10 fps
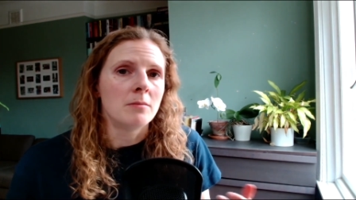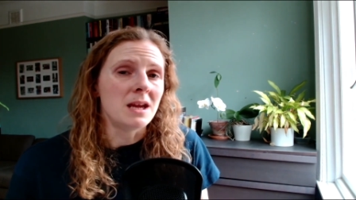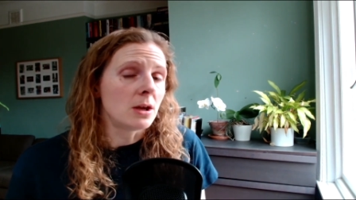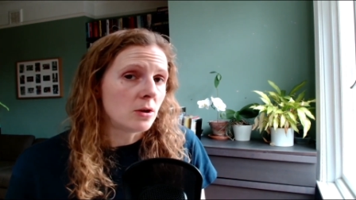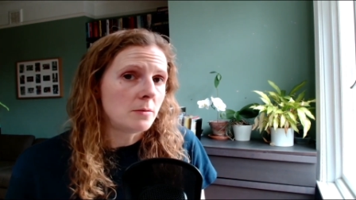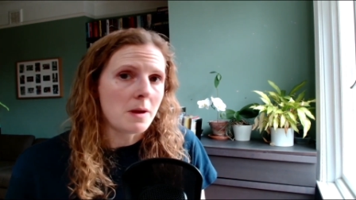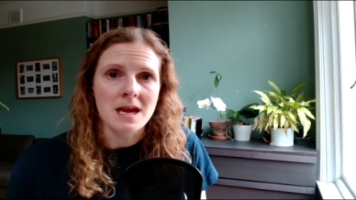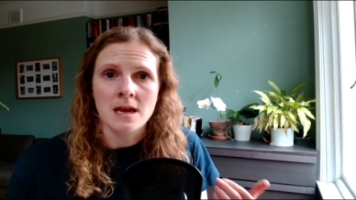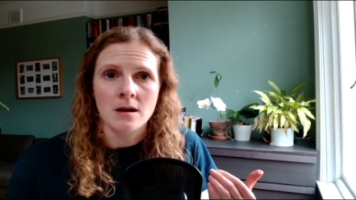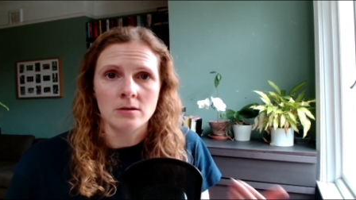It could
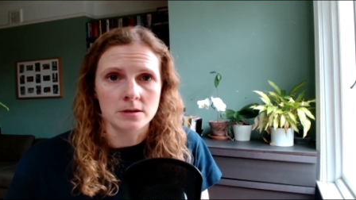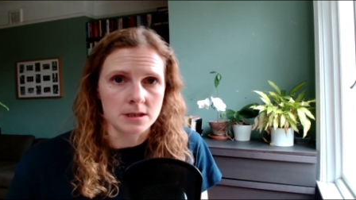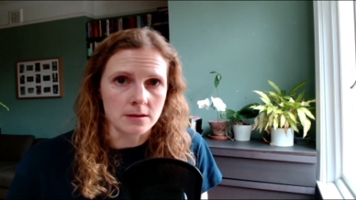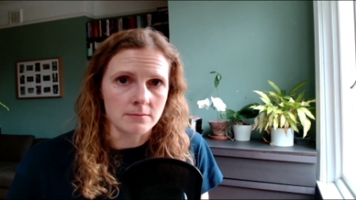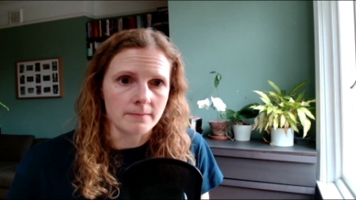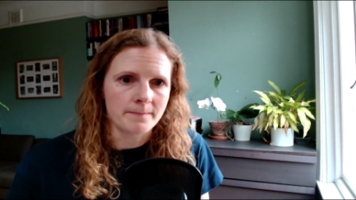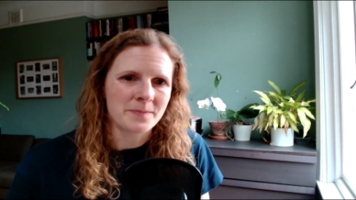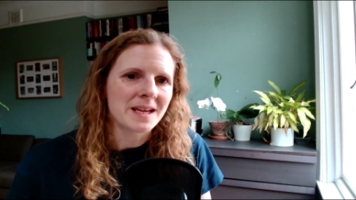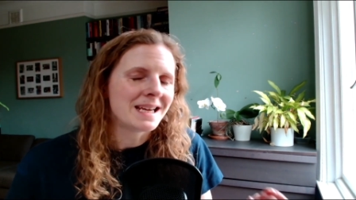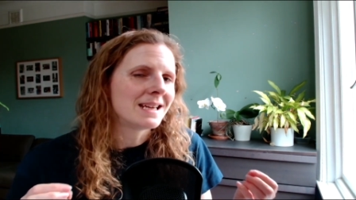be on Zoom.
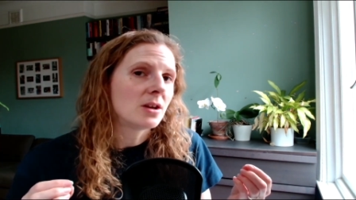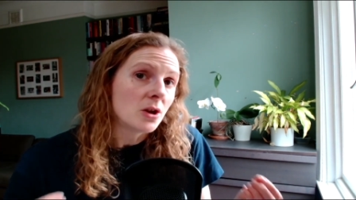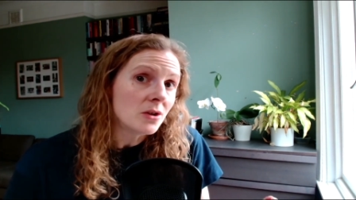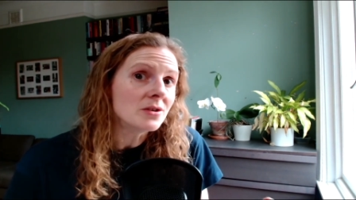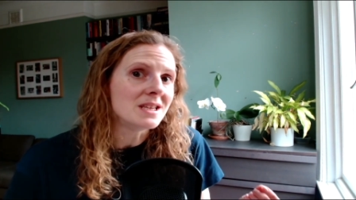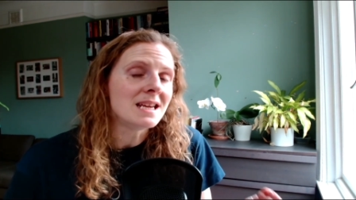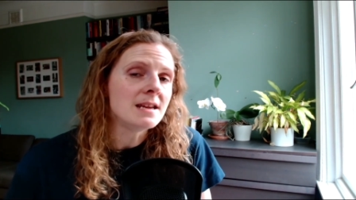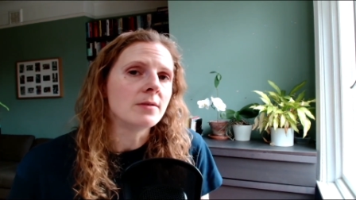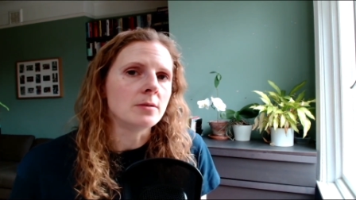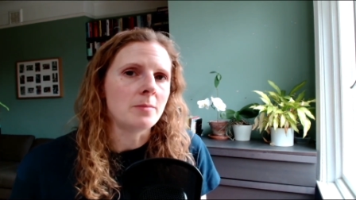It could
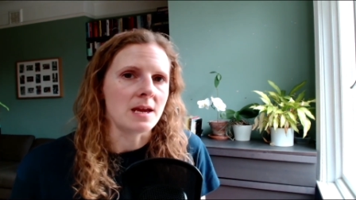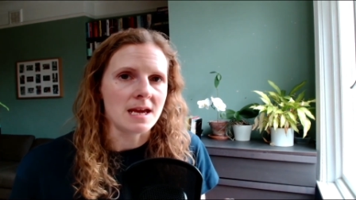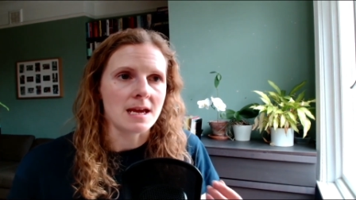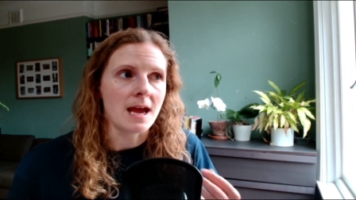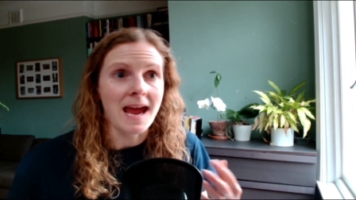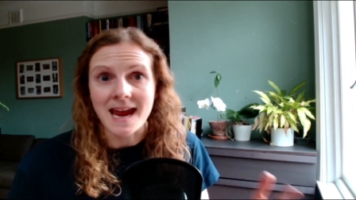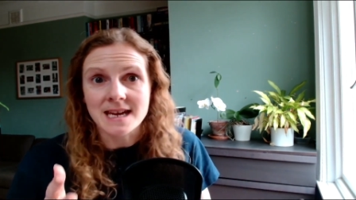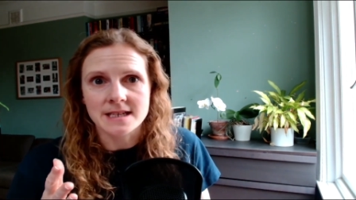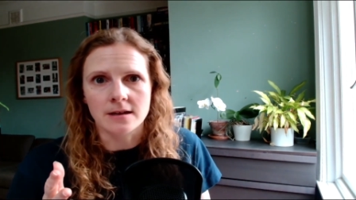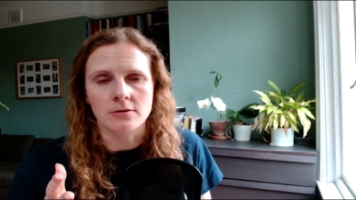even be
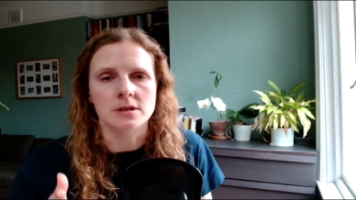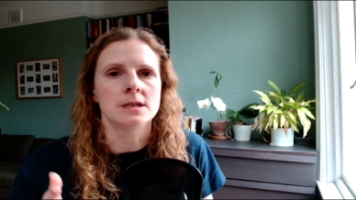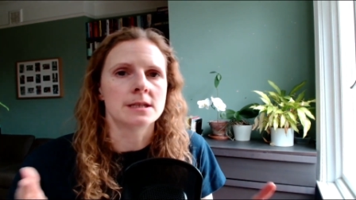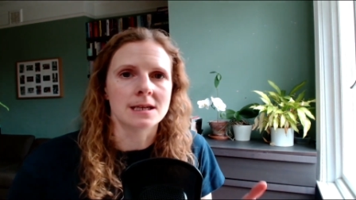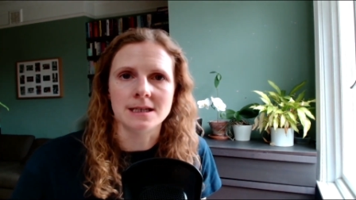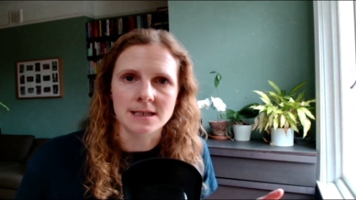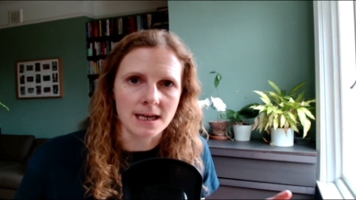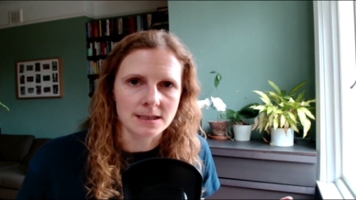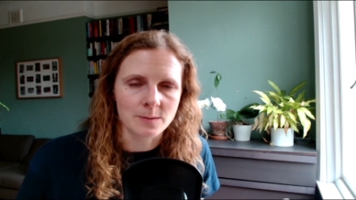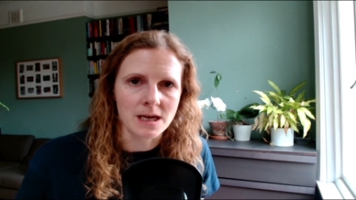asynchronous and
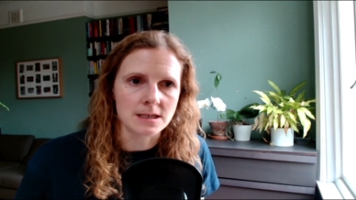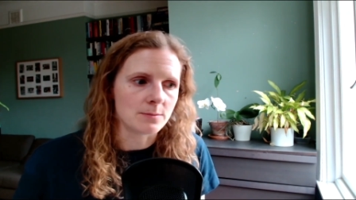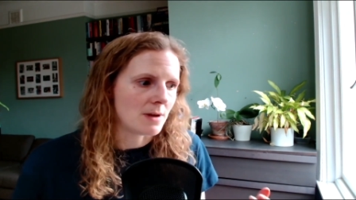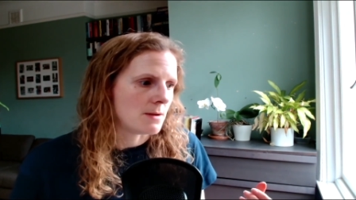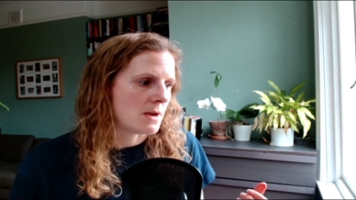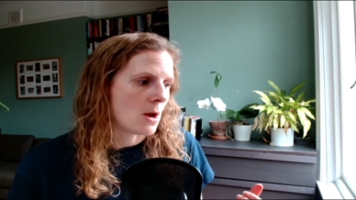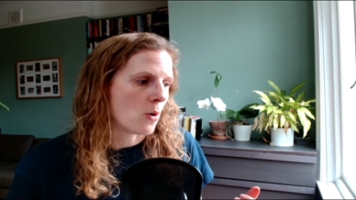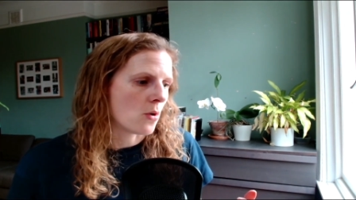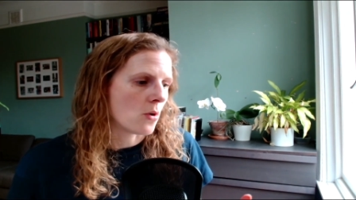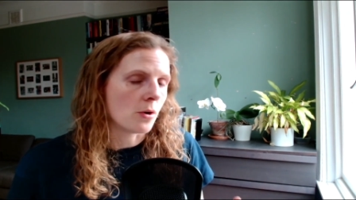text-based, maybe
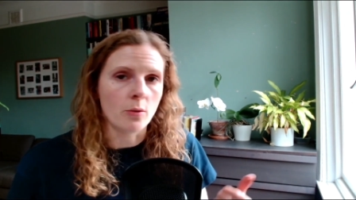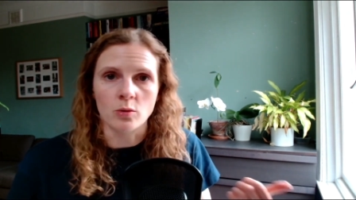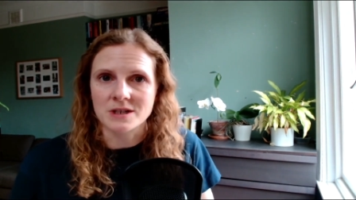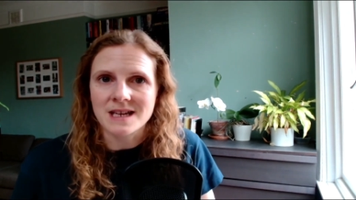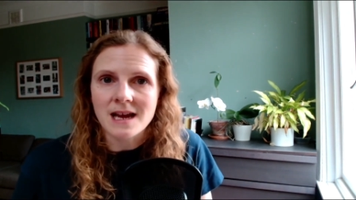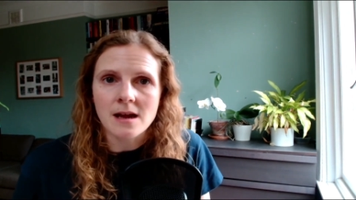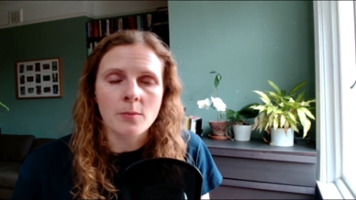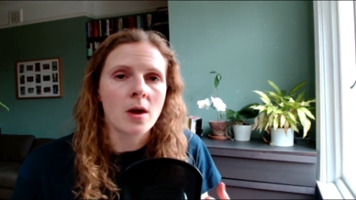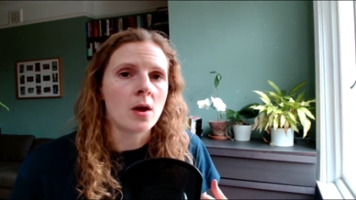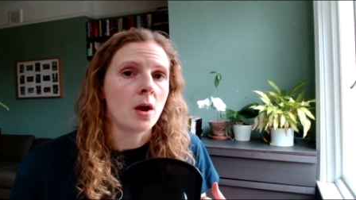on WhatsApp,
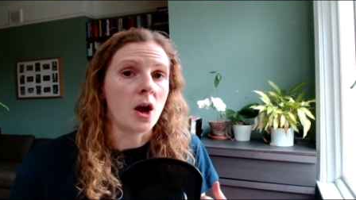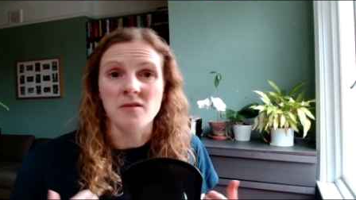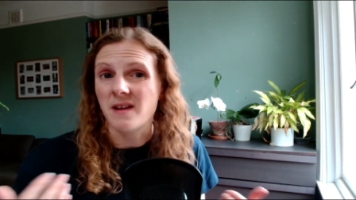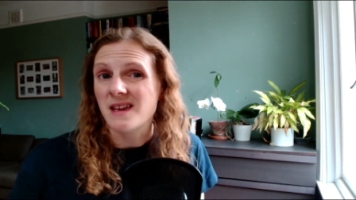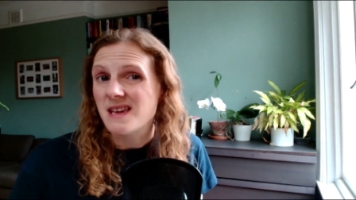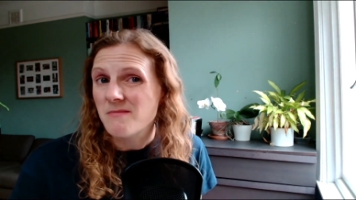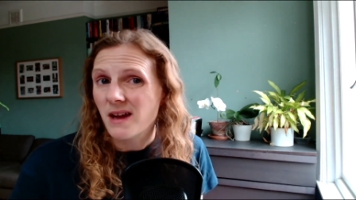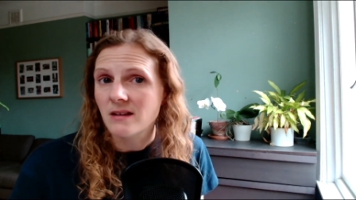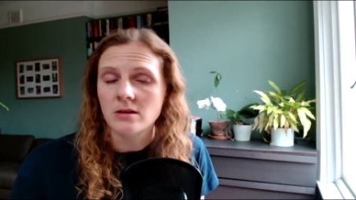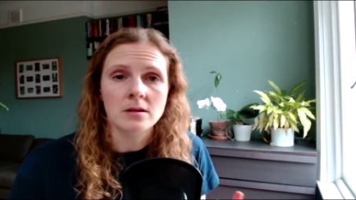over
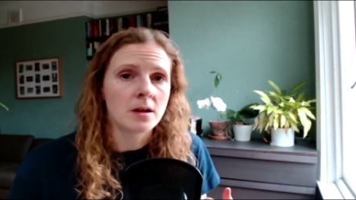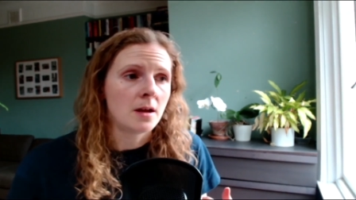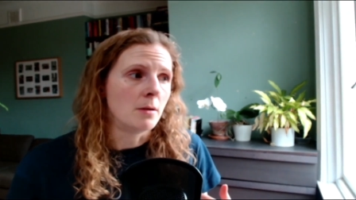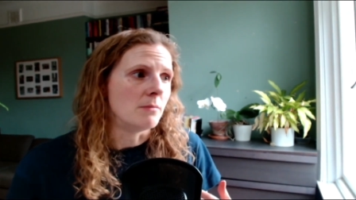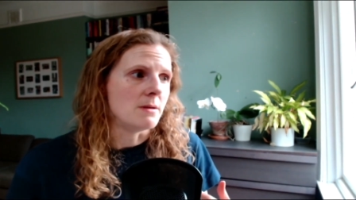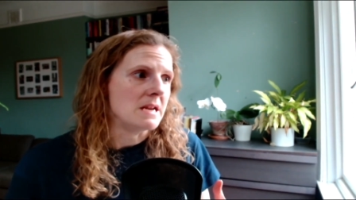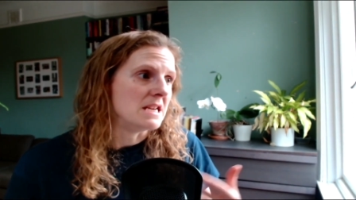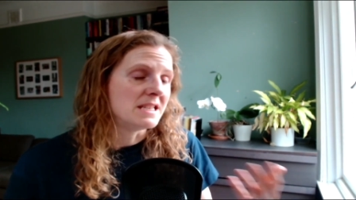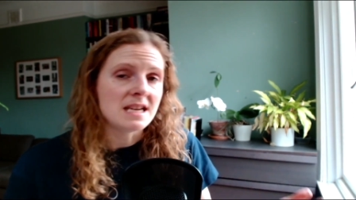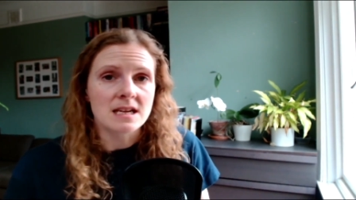email, maybe
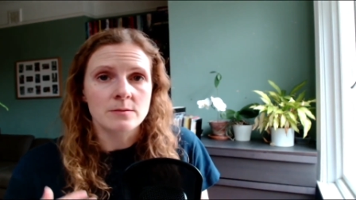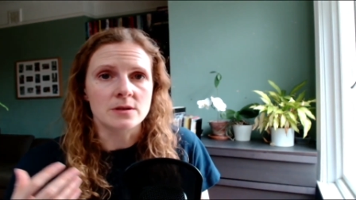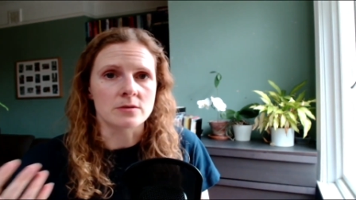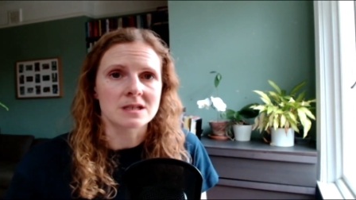Teams or